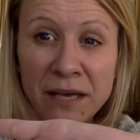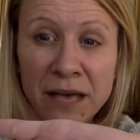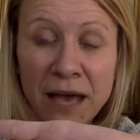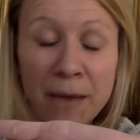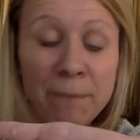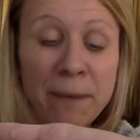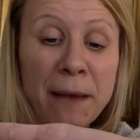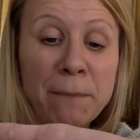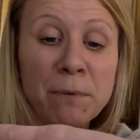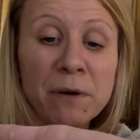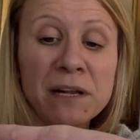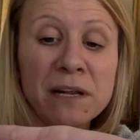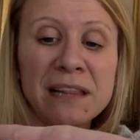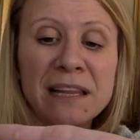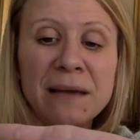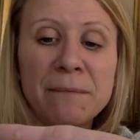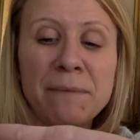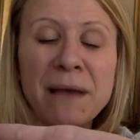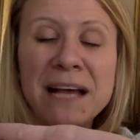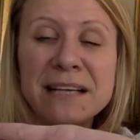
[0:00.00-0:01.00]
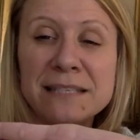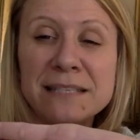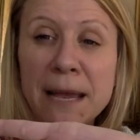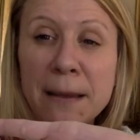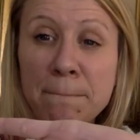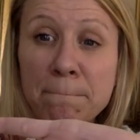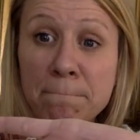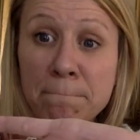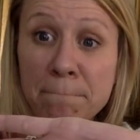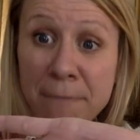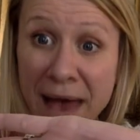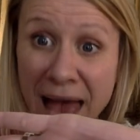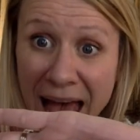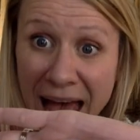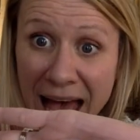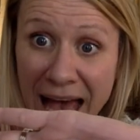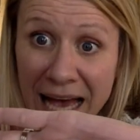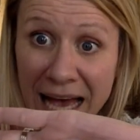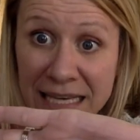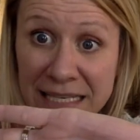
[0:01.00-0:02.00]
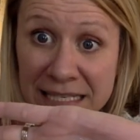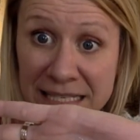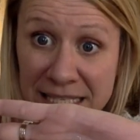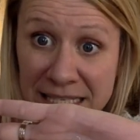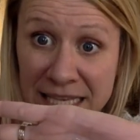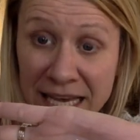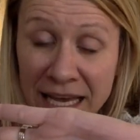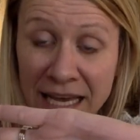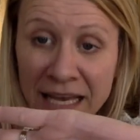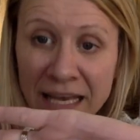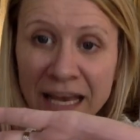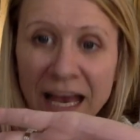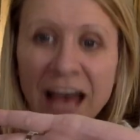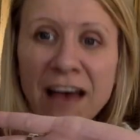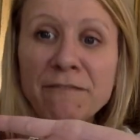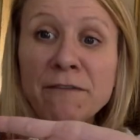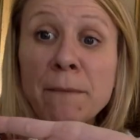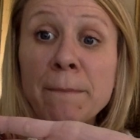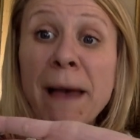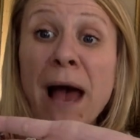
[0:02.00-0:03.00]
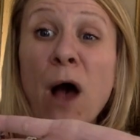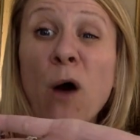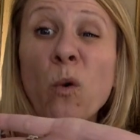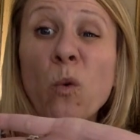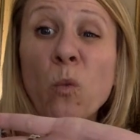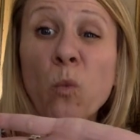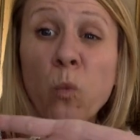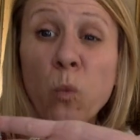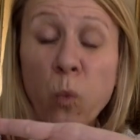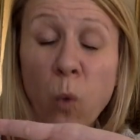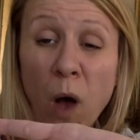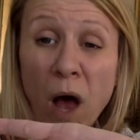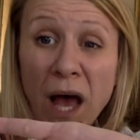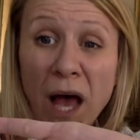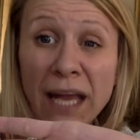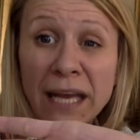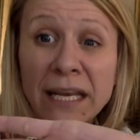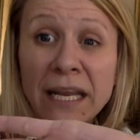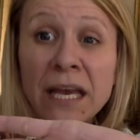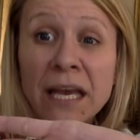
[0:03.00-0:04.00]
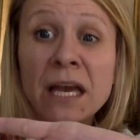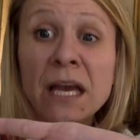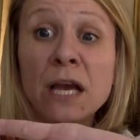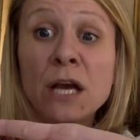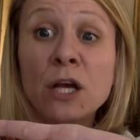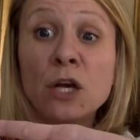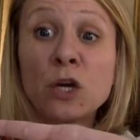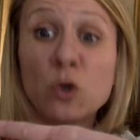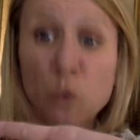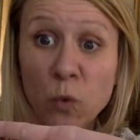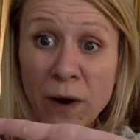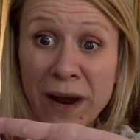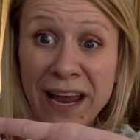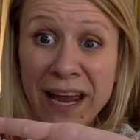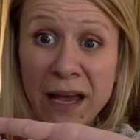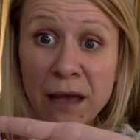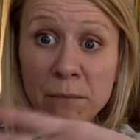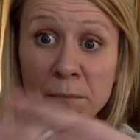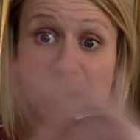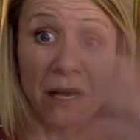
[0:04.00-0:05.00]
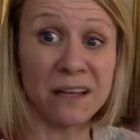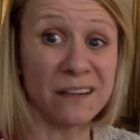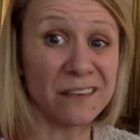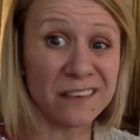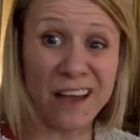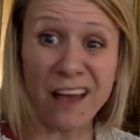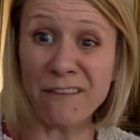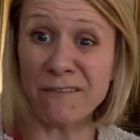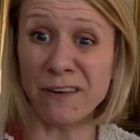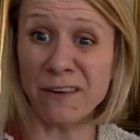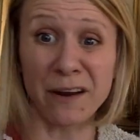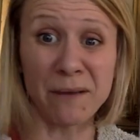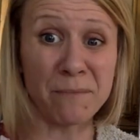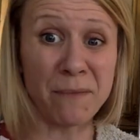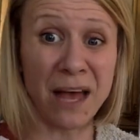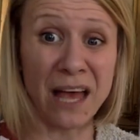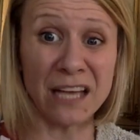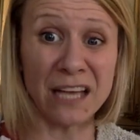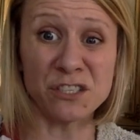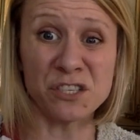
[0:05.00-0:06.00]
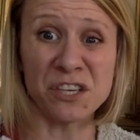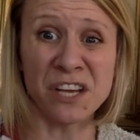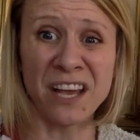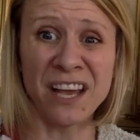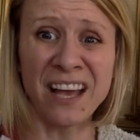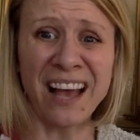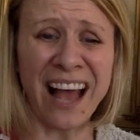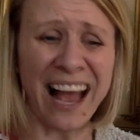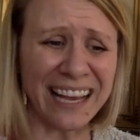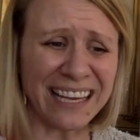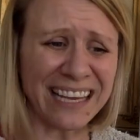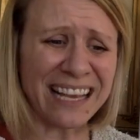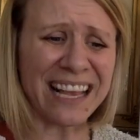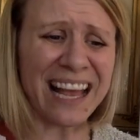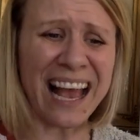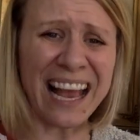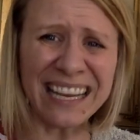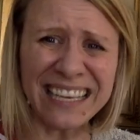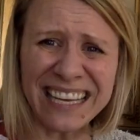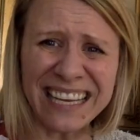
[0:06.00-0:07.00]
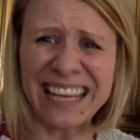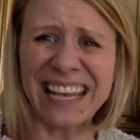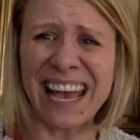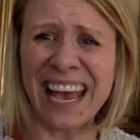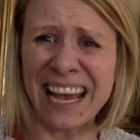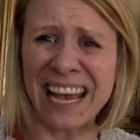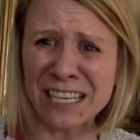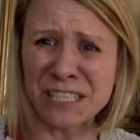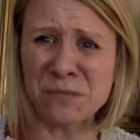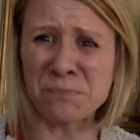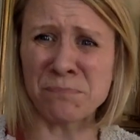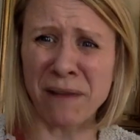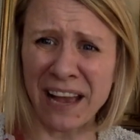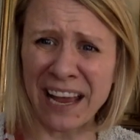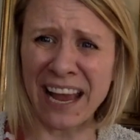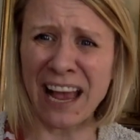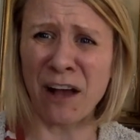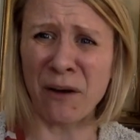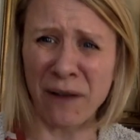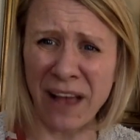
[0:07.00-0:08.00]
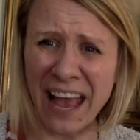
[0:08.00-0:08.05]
A paper clip has a mass of about 1 gram, not very much. I can kind of gauge by how